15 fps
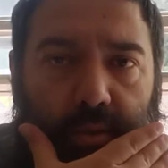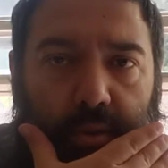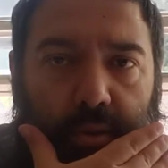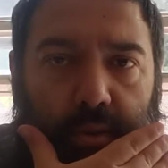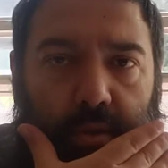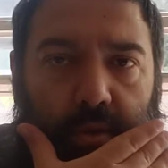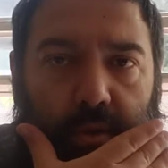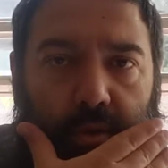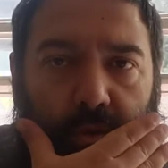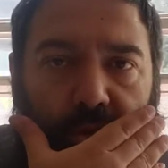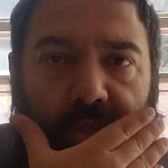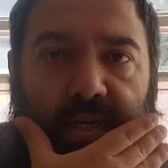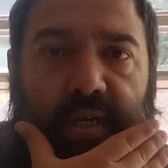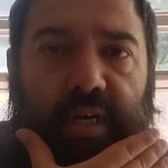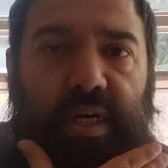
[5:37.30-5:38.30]

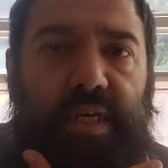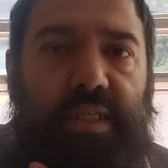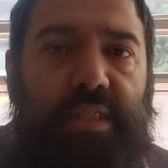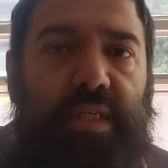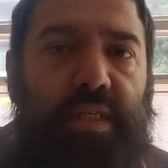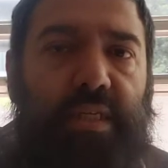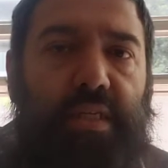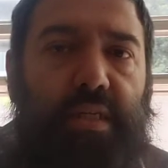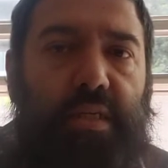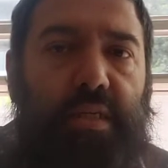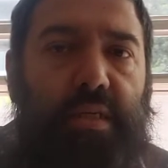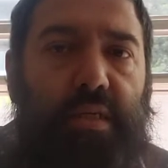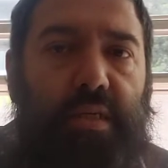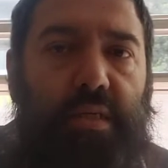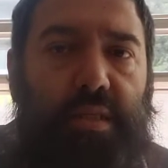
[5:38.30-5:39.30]
Notzer Chesed.
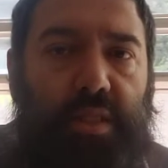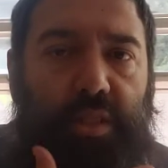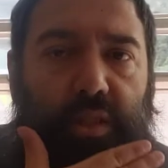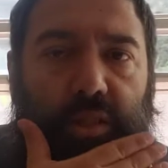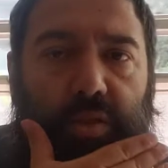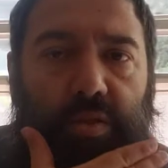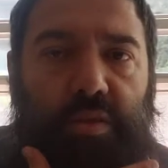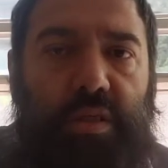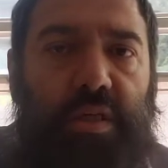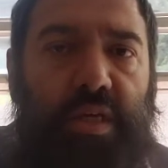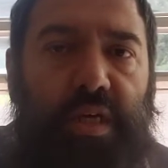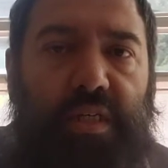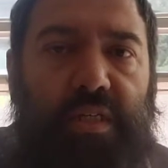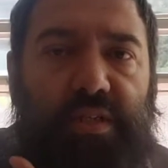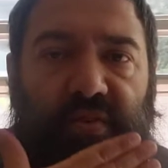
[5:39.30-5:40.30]
This is Notzer
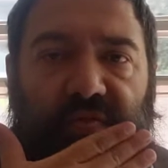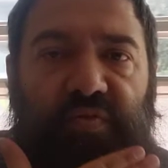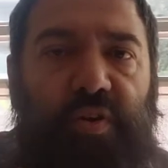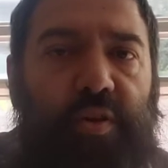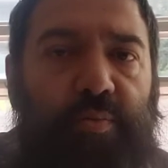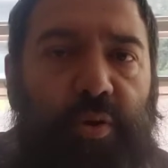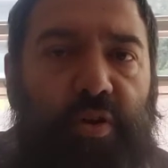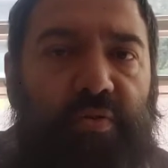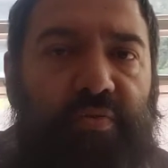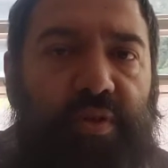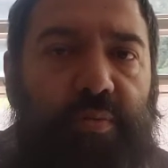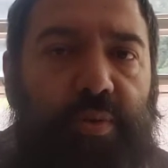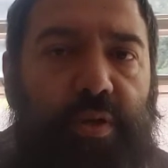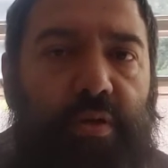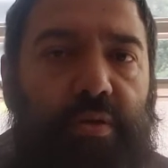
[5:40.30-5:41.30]
Chesed, the front part of the
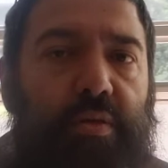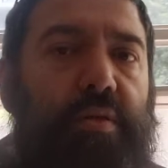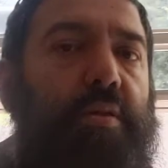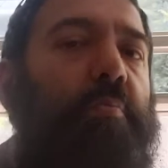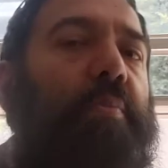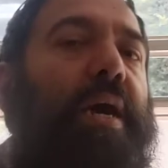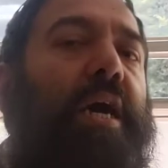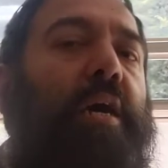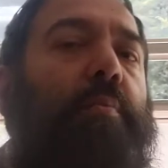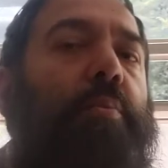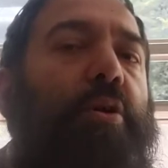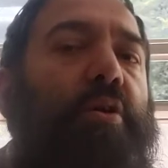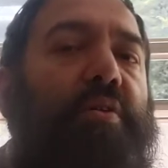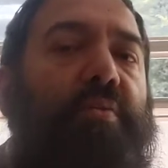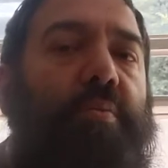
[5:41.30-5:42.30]
beard. The back
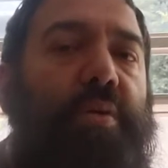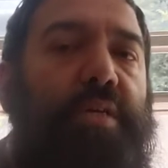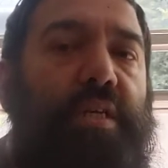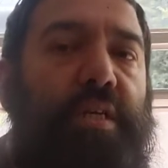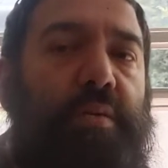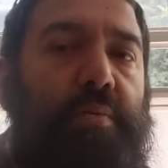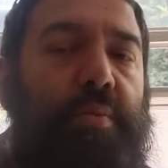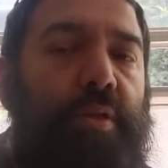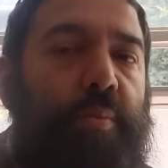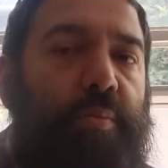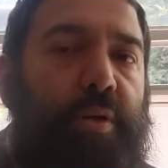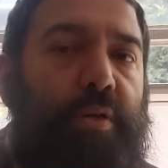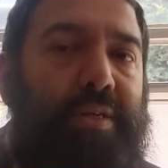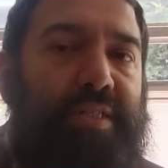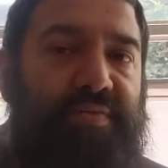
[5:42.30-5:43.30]
part of the
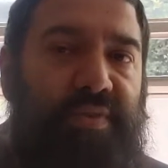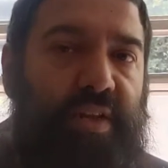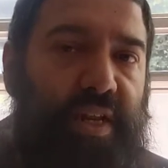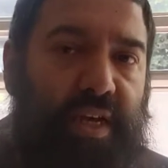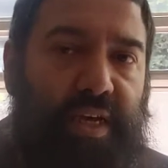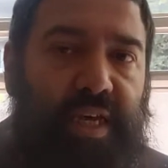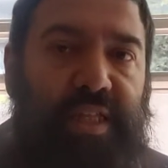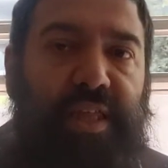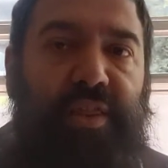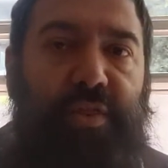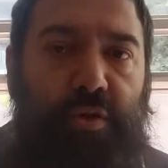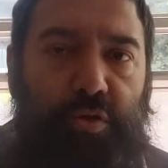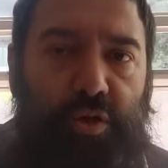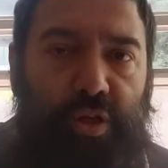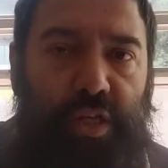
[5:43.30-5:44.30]
beard is Venakeh, the
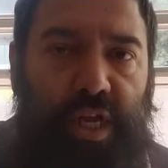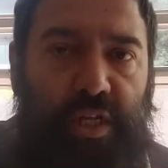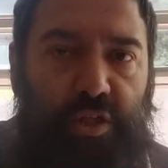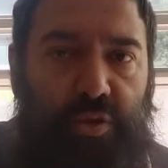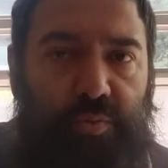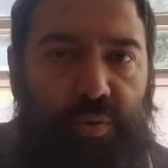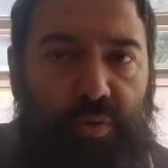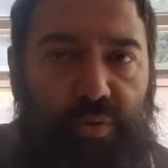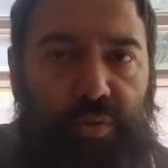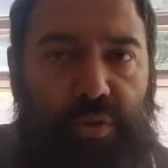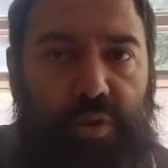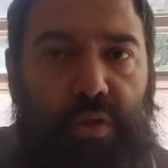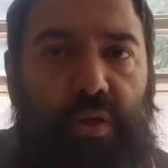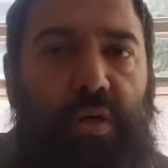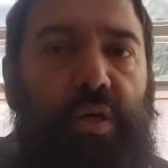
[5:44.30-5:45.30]
13 attributes.
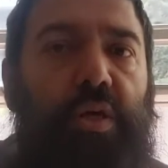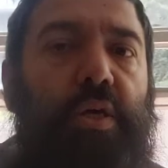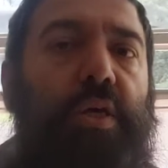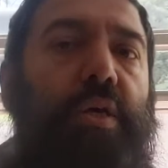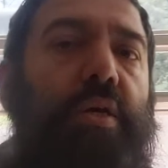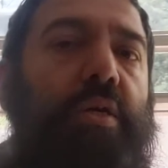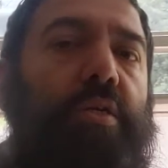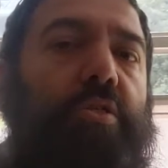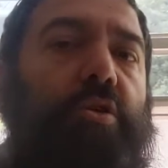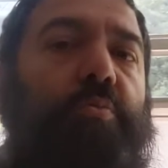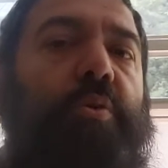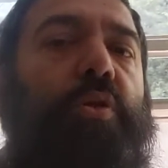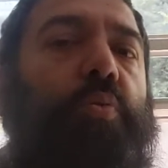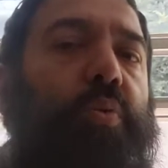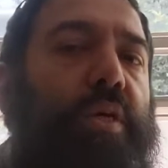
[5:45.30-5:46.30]
So
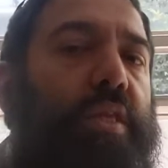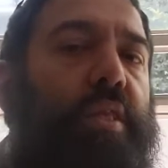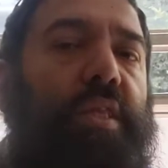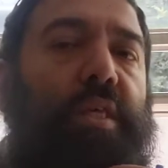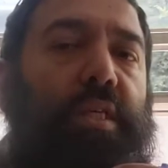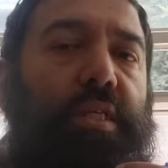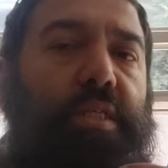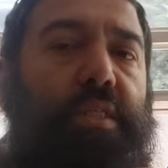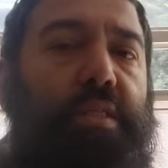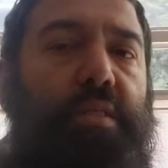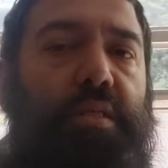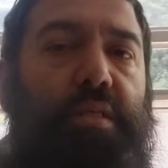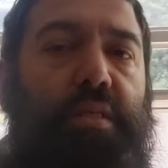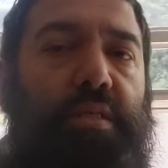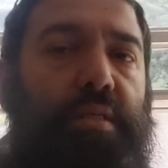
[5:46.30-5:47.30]
between these,
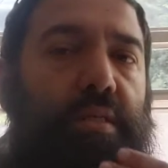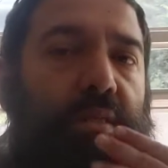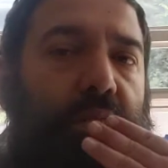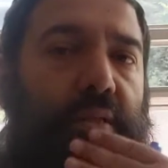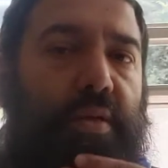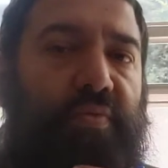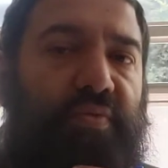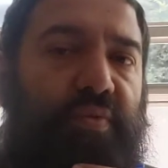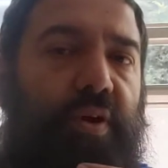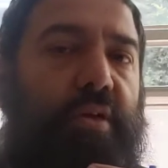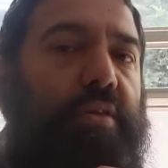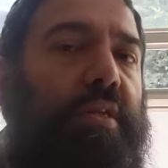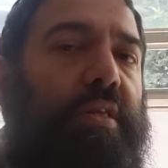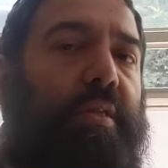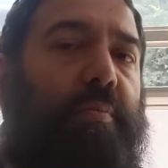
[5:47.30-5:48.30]
the
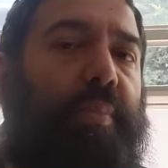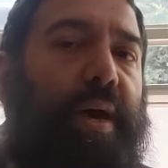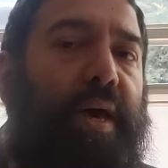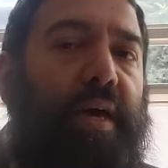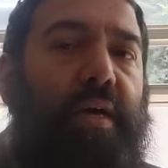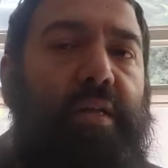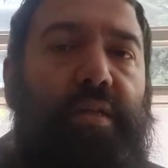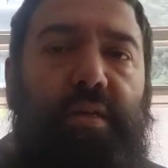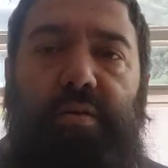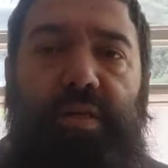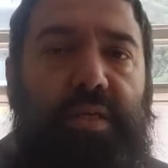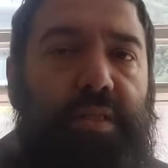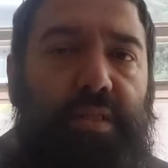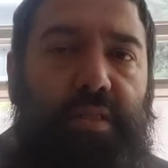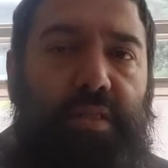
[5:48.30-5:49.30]
front and the back, there
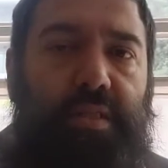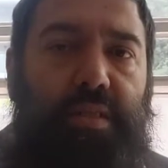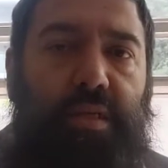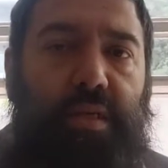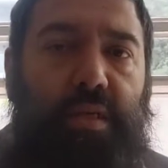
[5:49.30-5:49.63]
is,